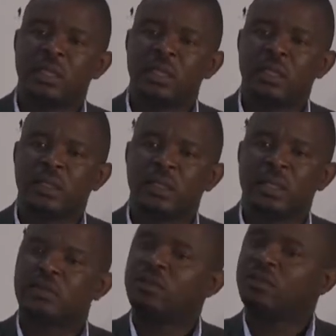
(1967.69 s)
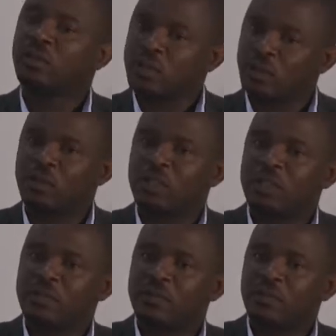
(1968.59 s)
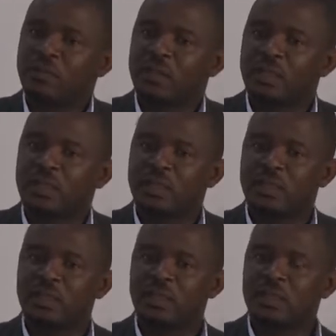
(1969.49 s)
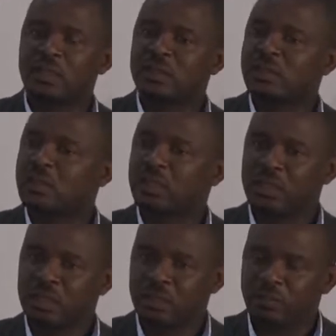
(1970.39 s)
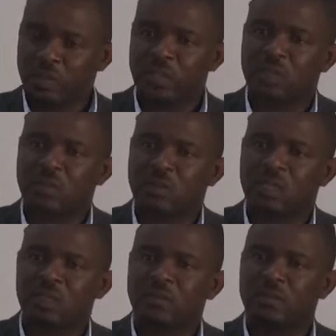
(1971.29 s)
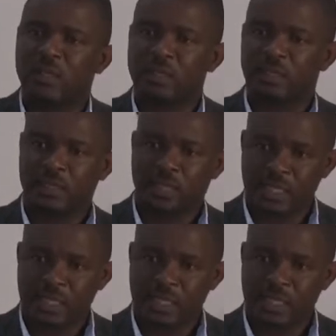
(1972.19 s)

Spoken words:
are actually French owned, and they are pointers to that effect, that they